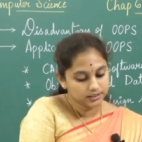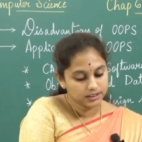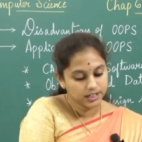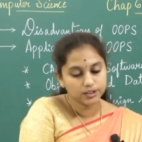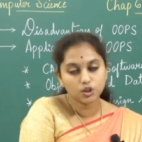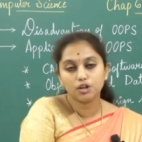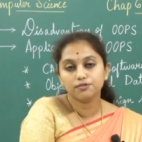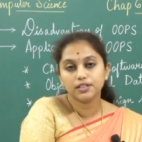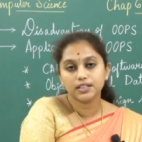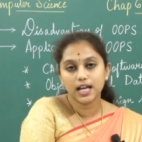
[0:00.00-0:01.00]
The data
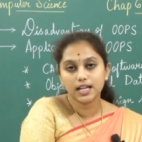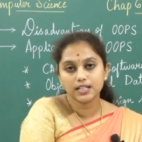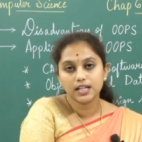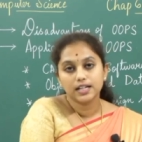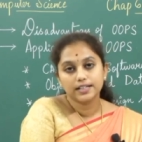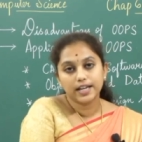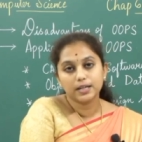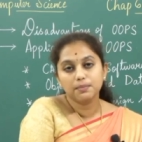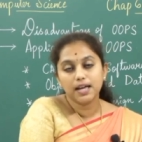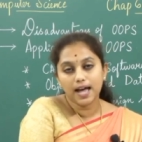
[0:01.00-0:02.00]
of a class
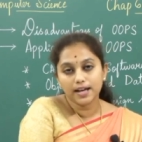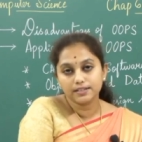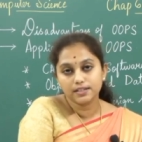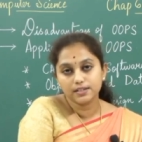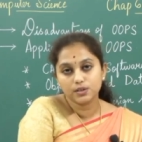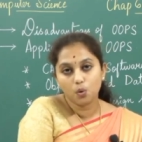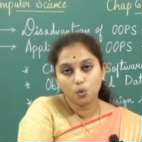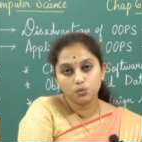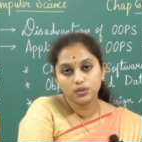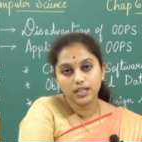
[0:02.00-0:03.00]
can be accessed
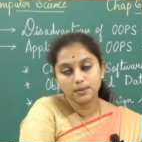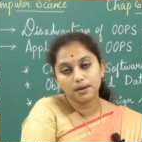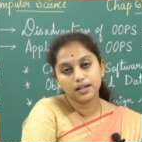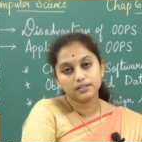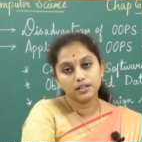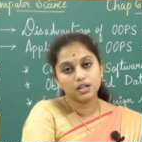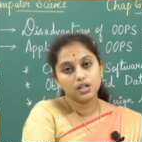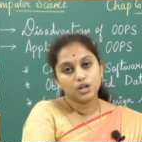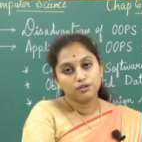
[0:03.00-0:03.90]
only by the